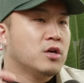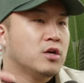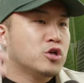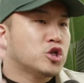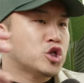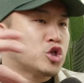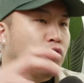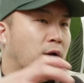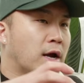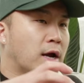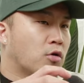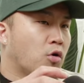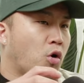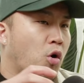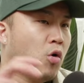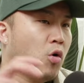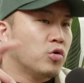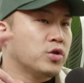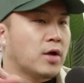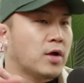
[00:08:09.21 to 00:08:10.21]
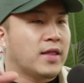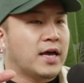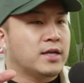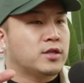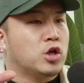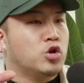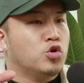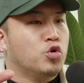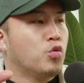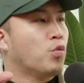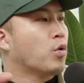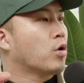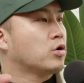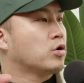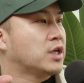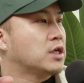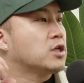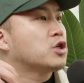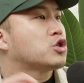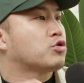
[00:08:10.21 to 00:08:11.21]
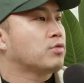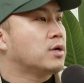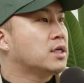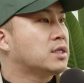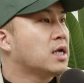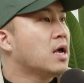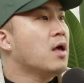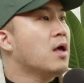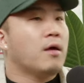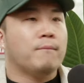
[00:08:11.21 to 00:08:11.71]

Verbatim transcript: stranglehold on like the new world industries